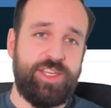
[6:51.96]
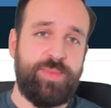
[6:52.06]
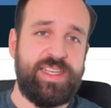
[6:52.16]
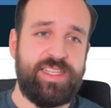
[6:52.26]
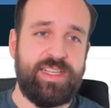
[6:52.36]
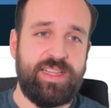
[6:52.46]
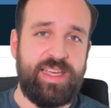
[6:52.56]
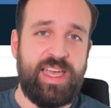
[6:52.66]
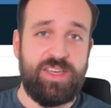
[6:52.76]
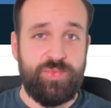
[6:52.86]
you basically
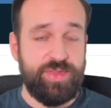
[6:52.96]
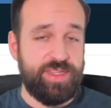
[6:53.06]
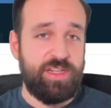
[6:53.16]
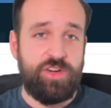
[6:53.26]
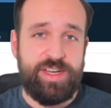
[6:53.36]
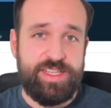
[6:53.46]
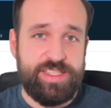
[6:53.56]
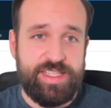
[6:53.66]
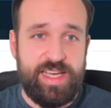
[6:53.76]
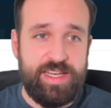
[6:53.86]
have the learning
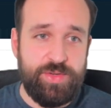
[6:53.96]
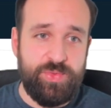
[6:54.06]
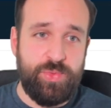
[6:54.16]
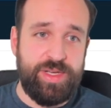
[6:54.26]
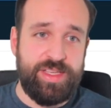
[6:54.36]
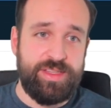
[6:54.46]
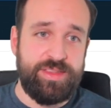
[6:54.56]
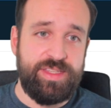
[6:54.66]
side with